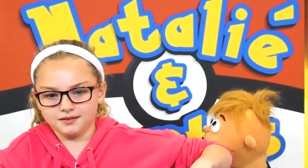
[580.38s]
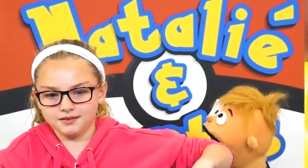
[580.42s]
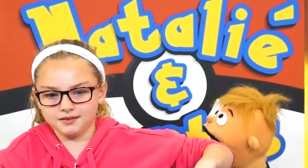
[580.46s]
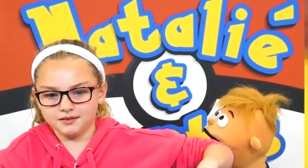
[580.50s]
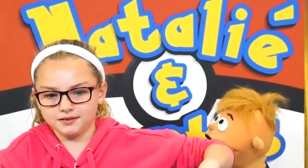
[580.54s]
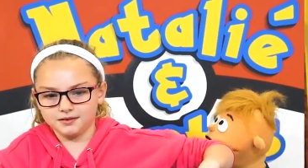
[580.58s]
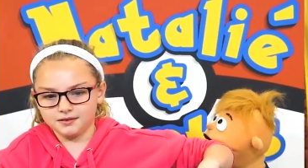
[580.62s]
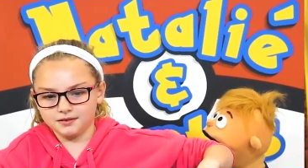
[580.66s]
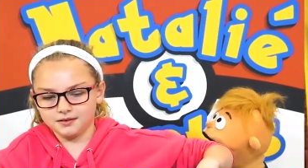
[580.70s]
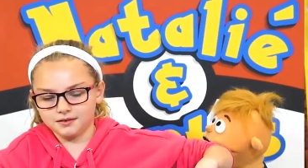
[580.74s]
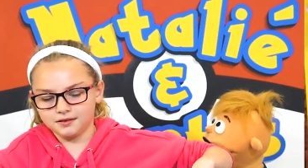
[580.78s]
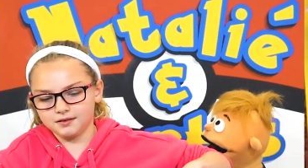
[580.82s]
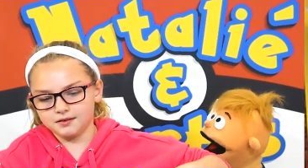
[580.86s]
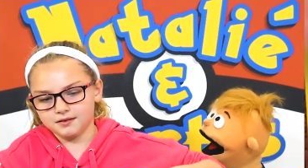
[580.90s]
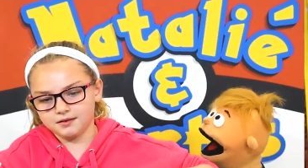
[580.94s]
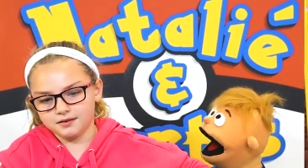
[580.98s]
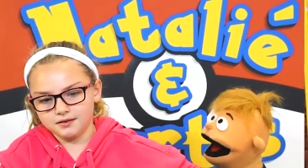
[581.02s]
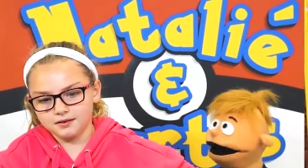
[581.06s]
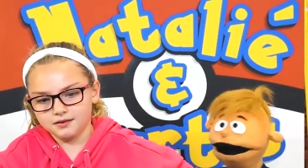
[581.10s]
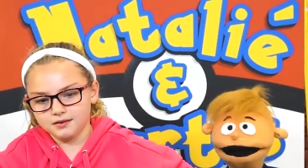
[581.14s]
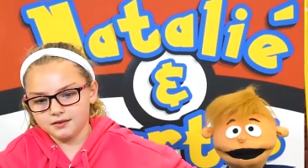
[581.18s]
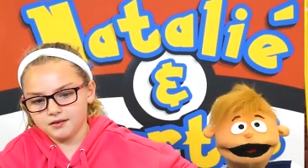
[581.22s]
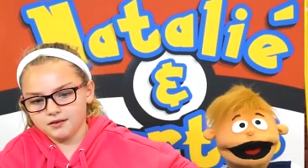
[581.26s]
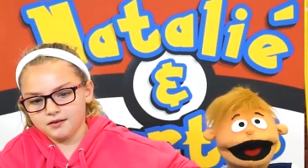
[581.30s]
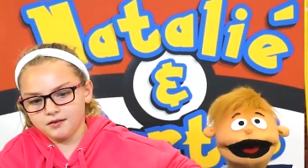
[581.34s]
Here we go.
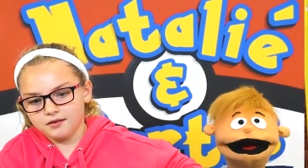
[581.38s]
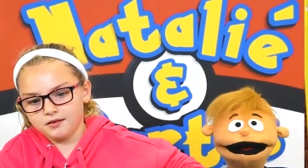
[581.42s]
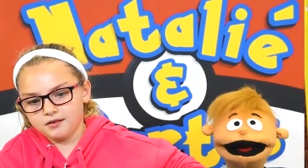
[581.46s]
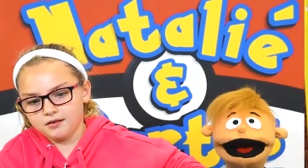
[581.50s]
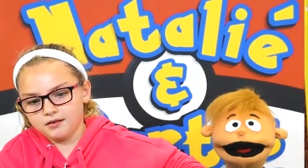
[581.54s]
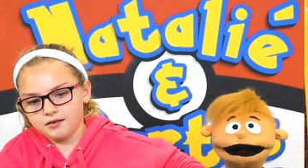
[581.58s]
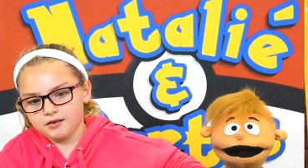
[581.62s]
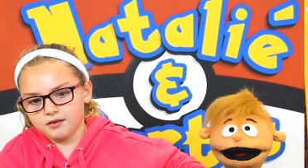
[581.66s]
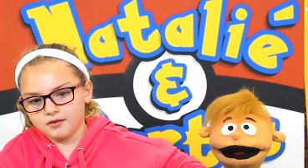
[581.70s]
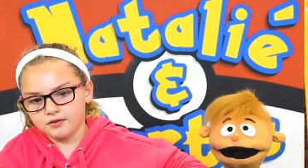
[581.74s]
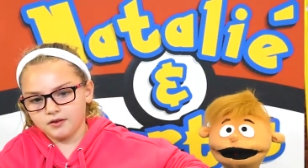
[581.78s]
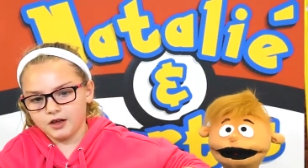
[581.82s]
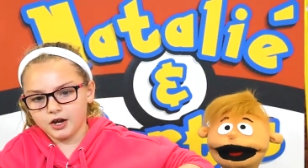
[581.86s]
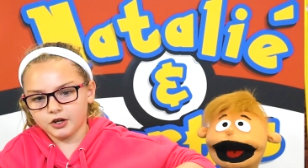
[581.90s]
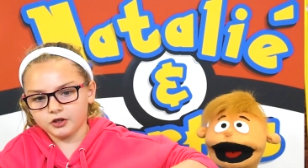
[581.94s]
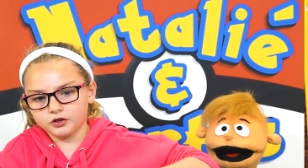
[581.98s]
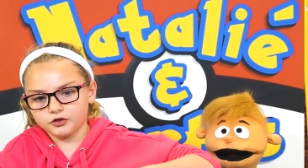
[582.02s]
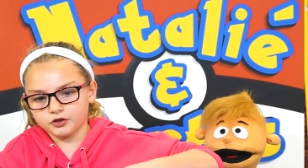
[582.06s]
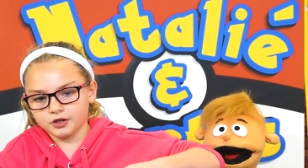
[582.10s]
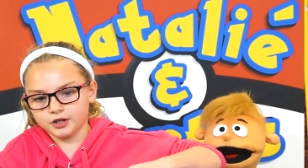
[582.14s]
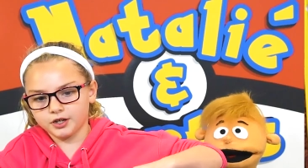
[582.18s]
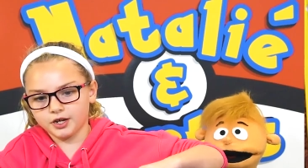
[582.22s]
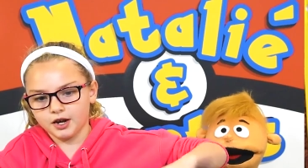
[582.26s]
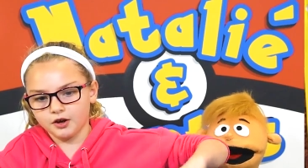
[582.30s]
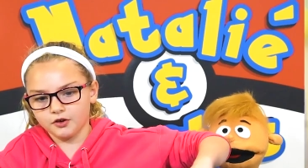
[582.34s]
Starting, we got
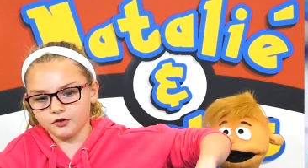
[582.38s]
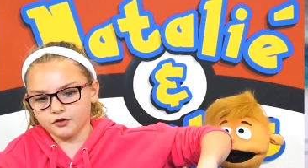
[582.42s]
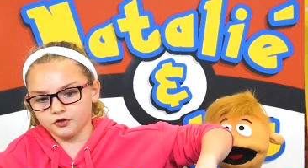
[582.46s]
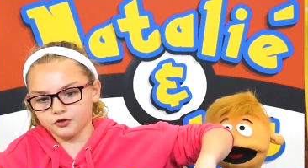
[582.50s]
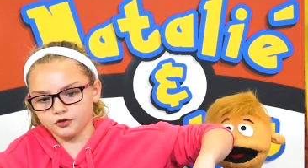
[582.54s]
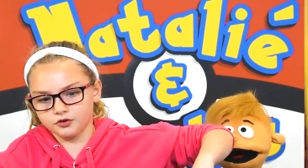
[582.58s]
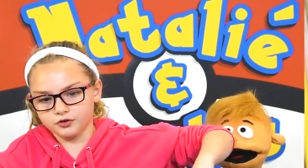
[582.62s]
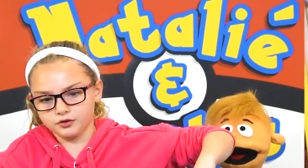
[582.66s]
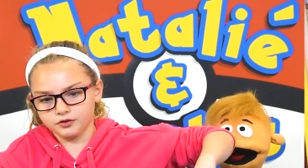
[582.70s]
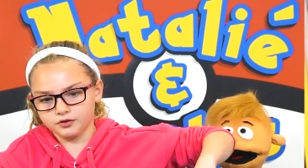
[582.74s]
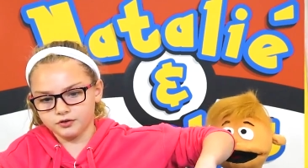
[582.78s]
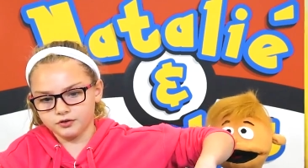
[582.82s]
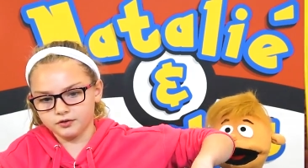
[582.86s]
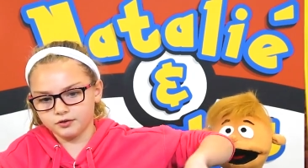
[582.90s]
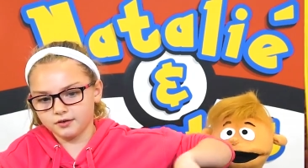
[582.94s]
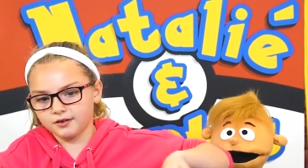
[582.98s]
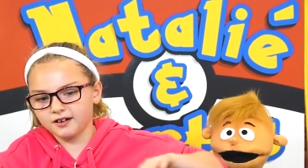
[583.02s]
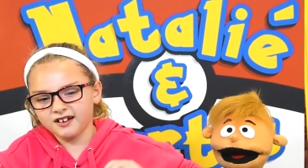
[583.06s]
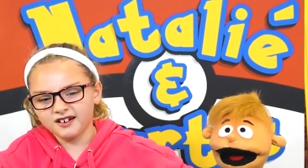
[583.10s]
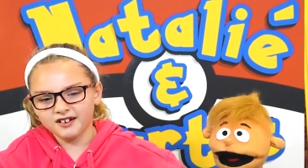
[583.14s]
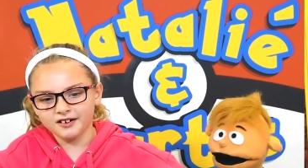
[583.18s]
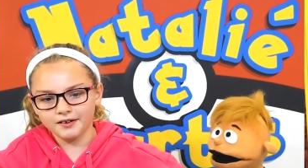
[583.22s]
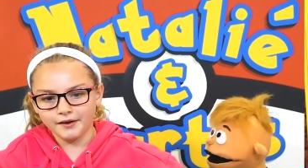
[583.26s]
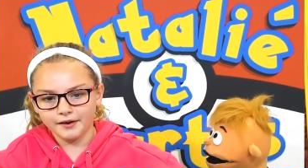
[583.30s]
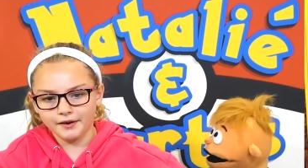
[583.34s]
some electric energy.